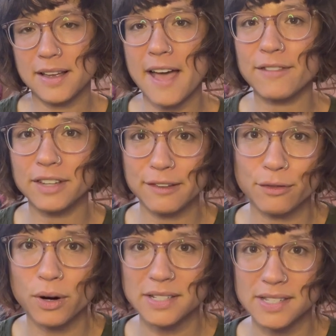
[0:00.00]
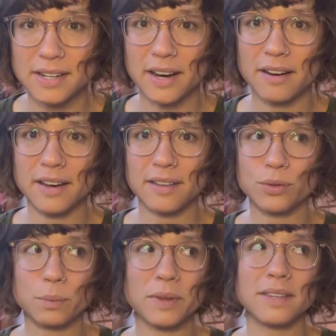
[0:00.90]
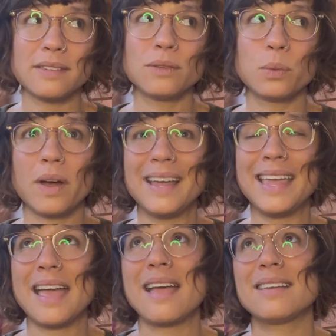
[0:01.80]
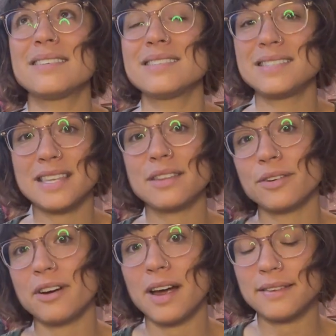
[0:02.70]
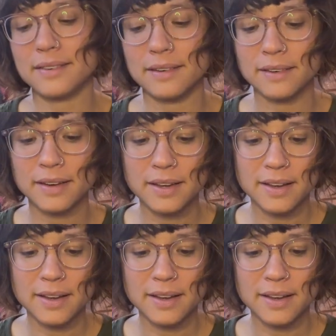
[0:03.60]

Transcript: heavily forested areas or places where I can't see the horizon.